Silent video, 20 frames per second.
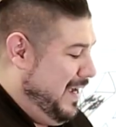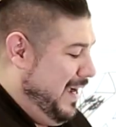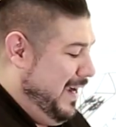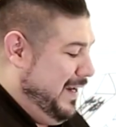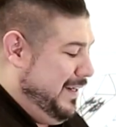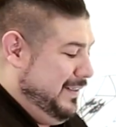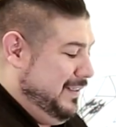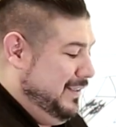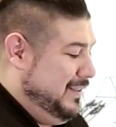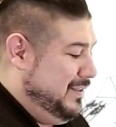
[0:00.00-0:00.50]

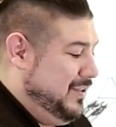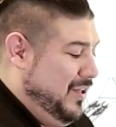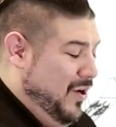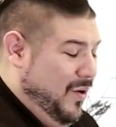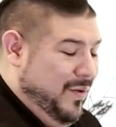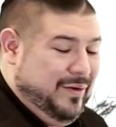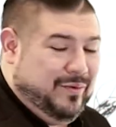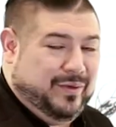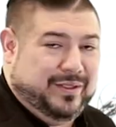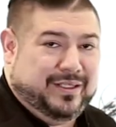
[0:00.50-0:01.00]
I could just
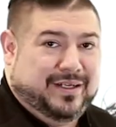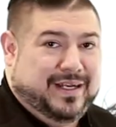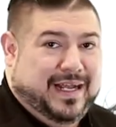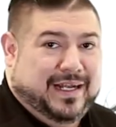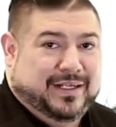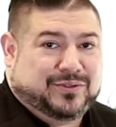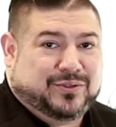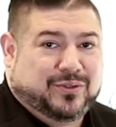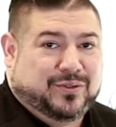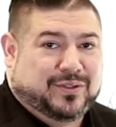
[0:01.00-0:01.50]
go in with a
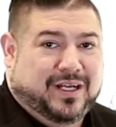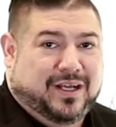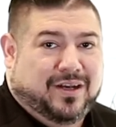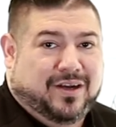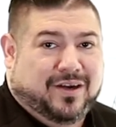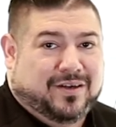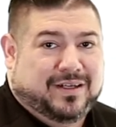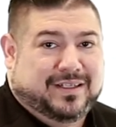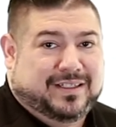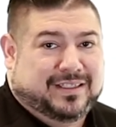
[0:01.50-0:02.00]
natural
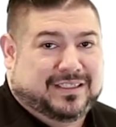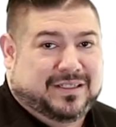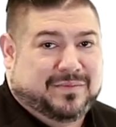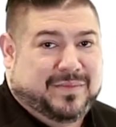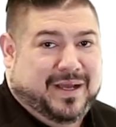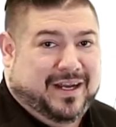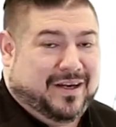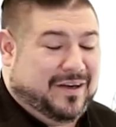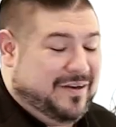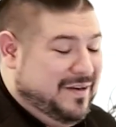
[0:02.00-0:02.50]
color. It doesn't
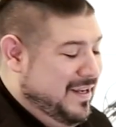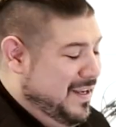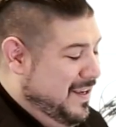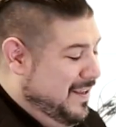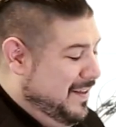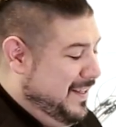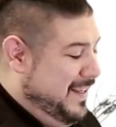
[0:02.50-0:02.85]
matter.